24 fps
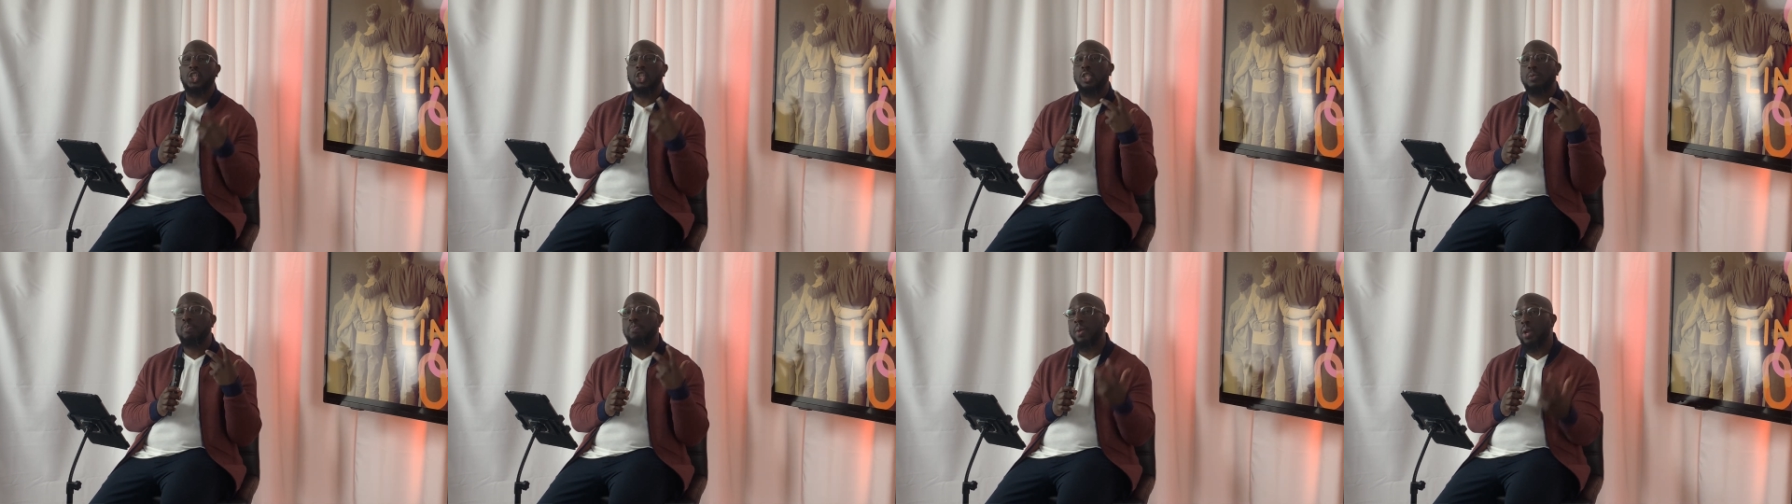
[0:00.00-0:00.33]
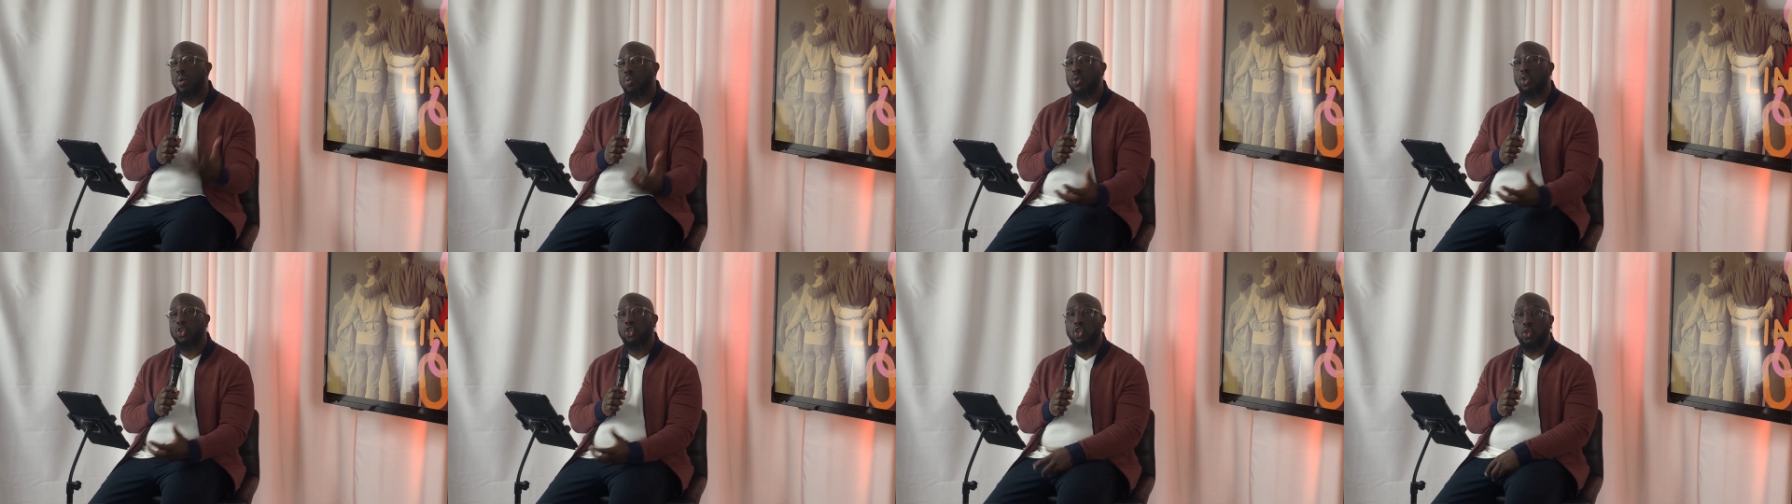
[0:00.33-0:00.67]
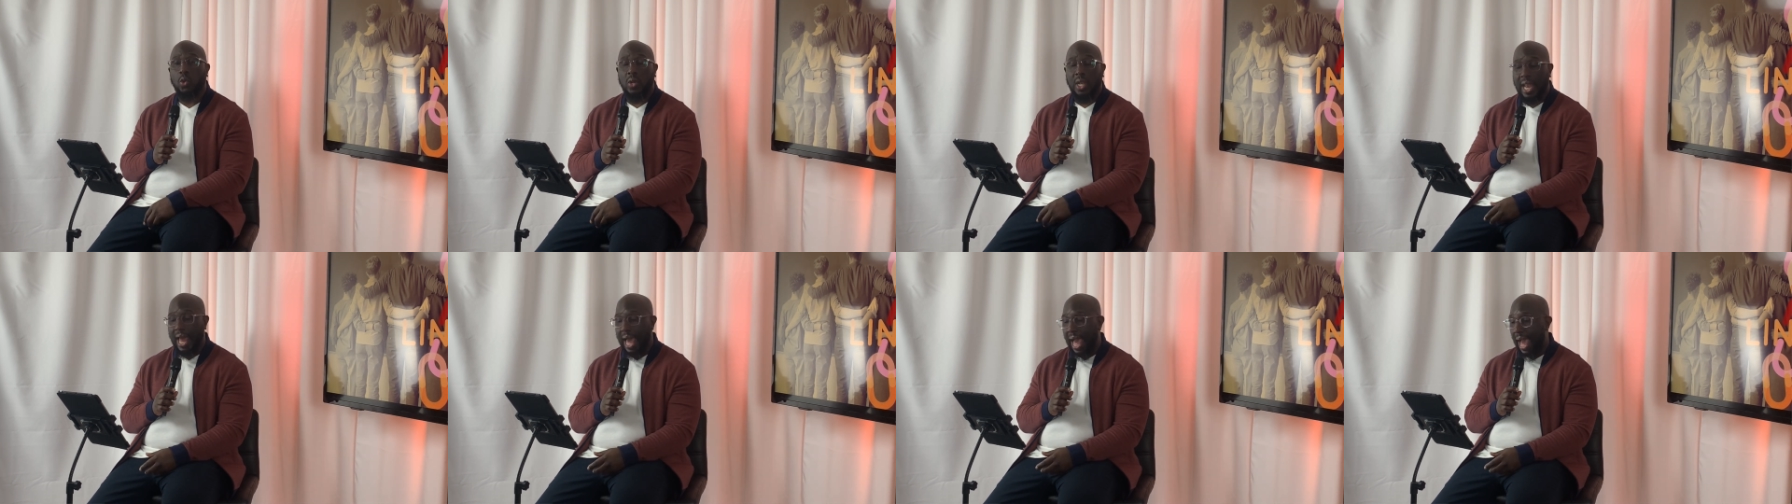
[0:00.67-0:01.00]

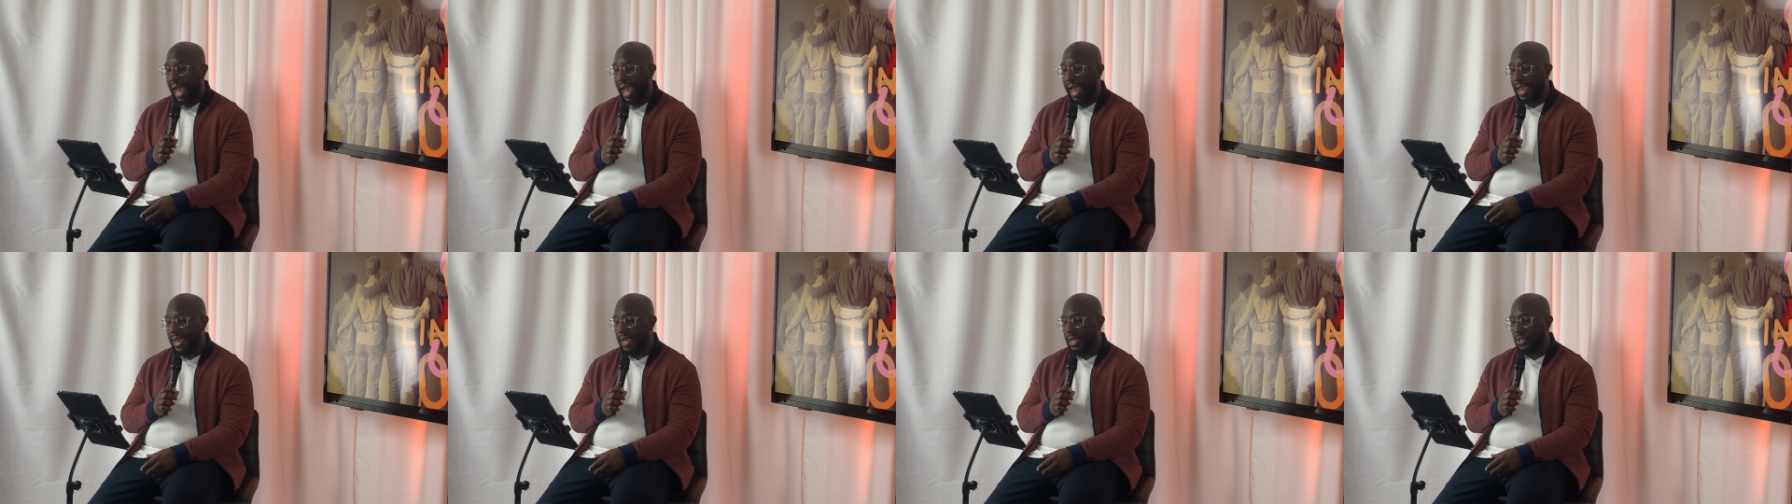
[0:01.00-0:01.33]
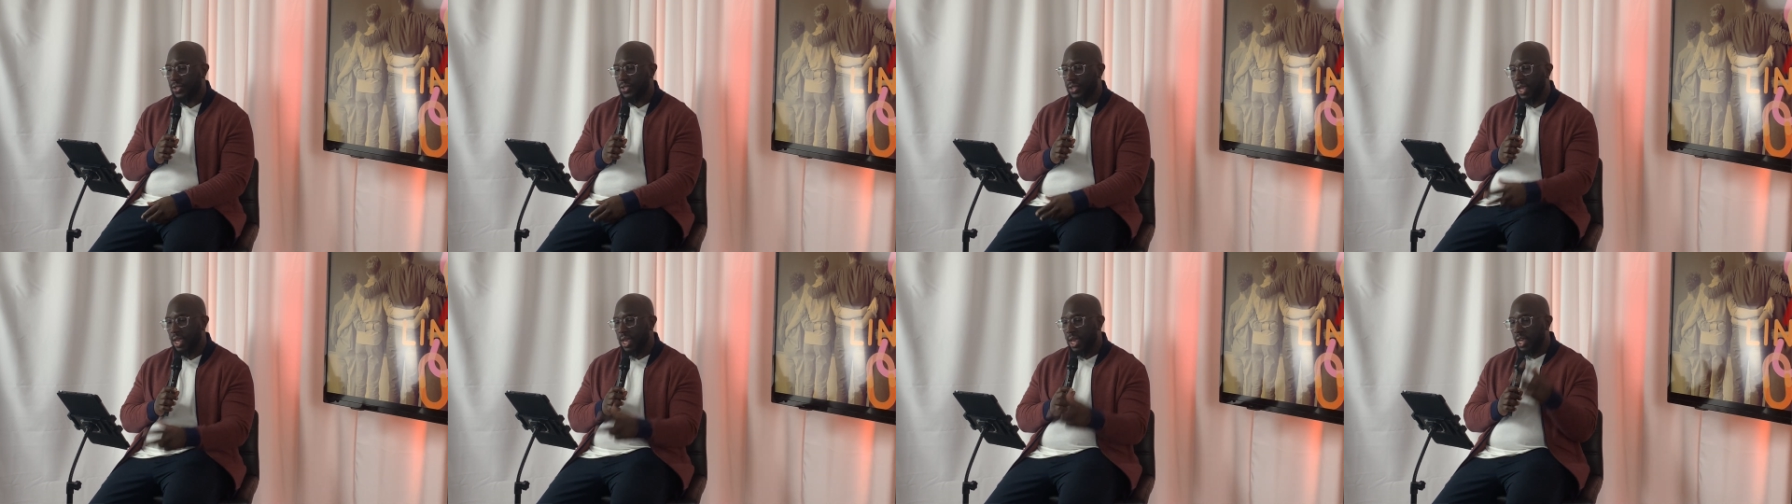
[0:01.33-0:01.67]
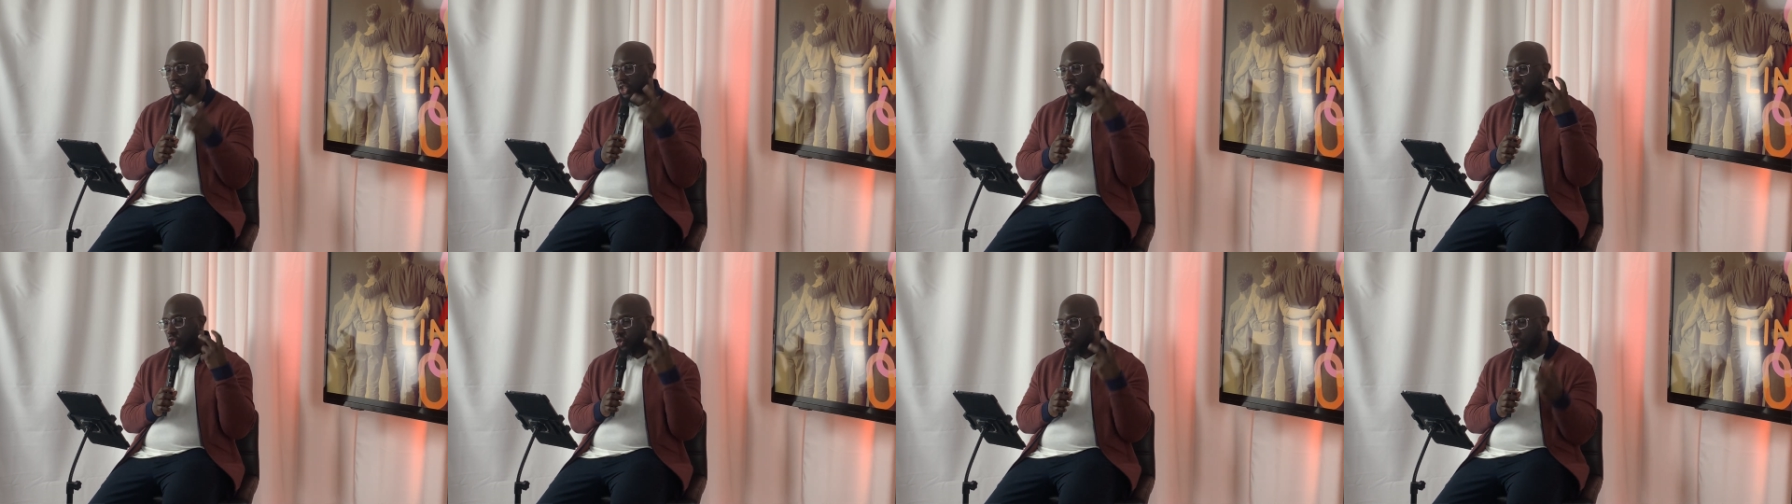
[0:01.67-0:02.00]
spiritualize
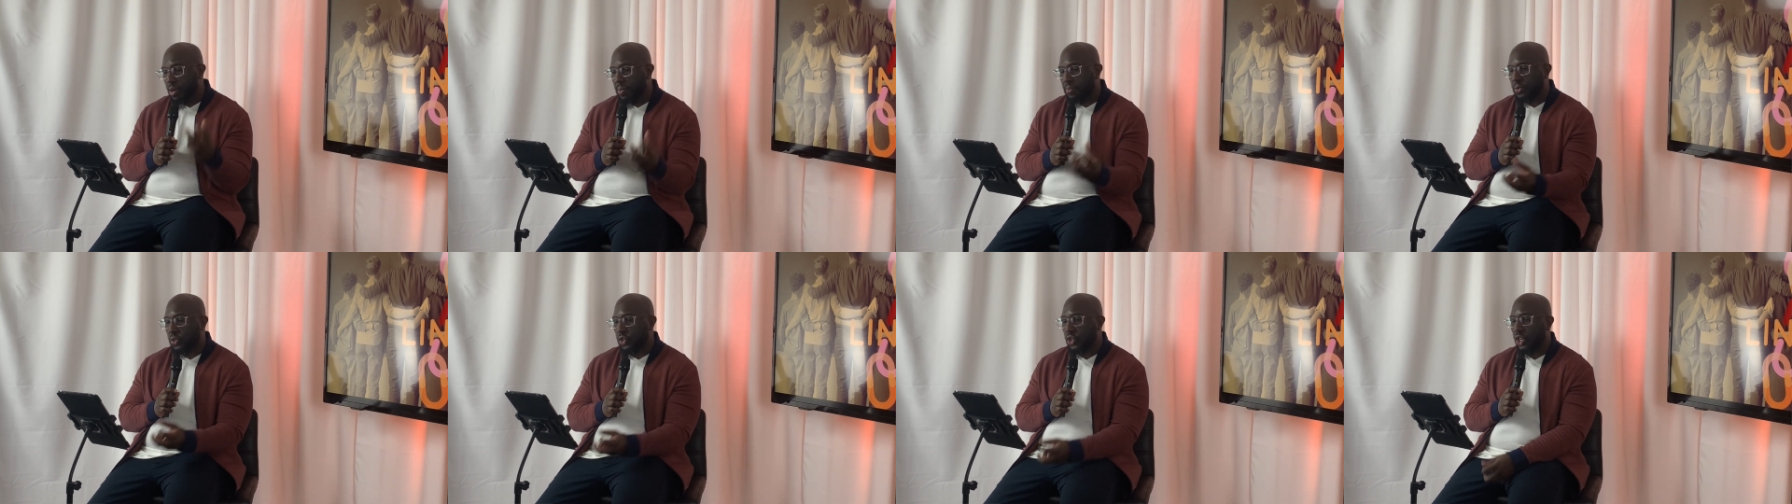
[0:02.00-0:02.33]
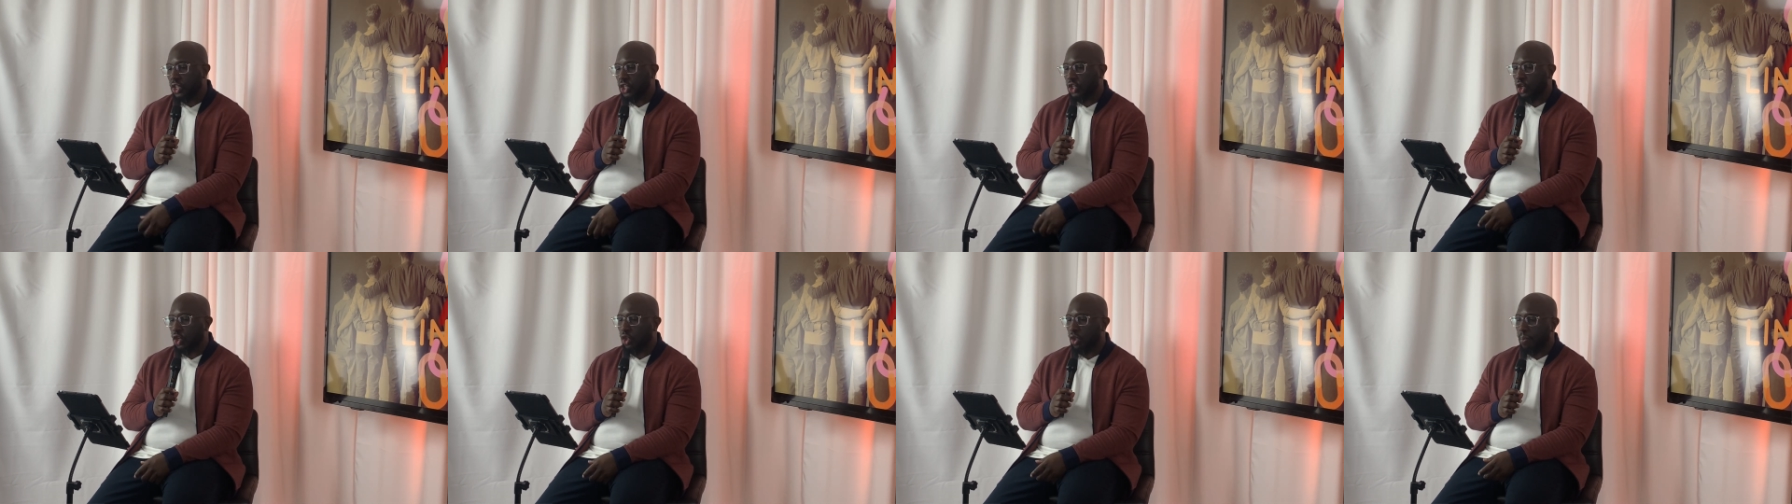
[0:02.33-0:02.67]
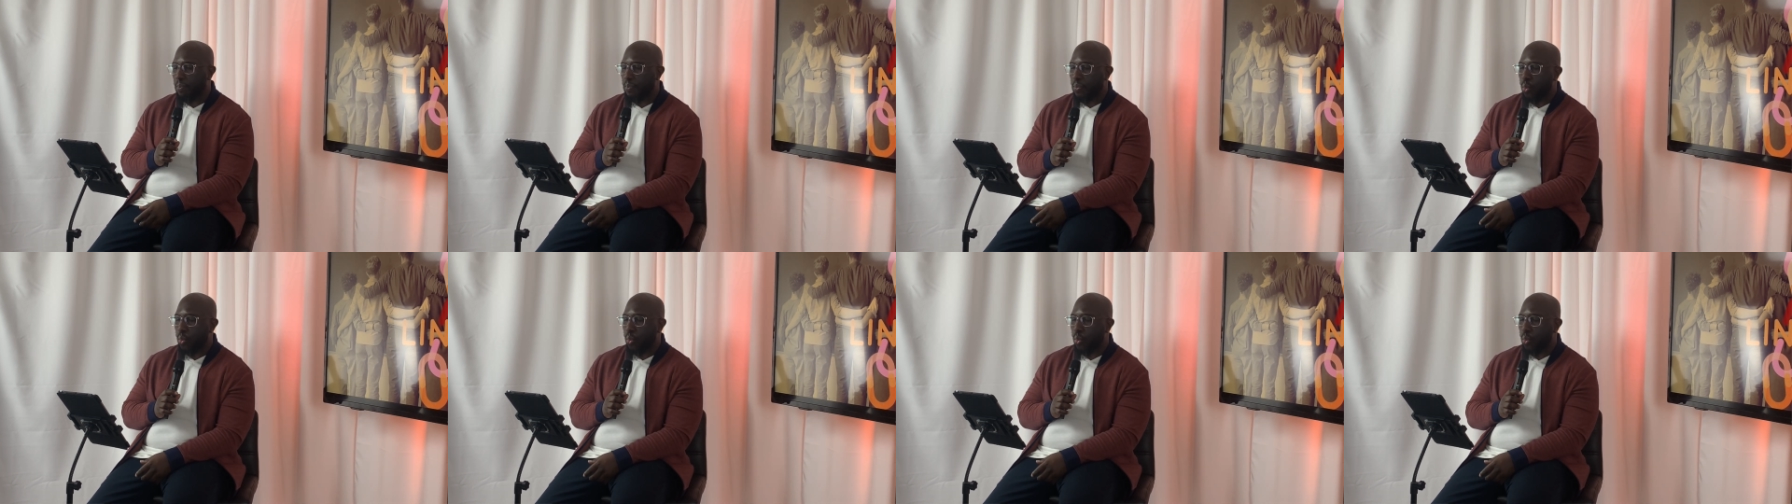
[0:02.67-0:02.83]
scripture to the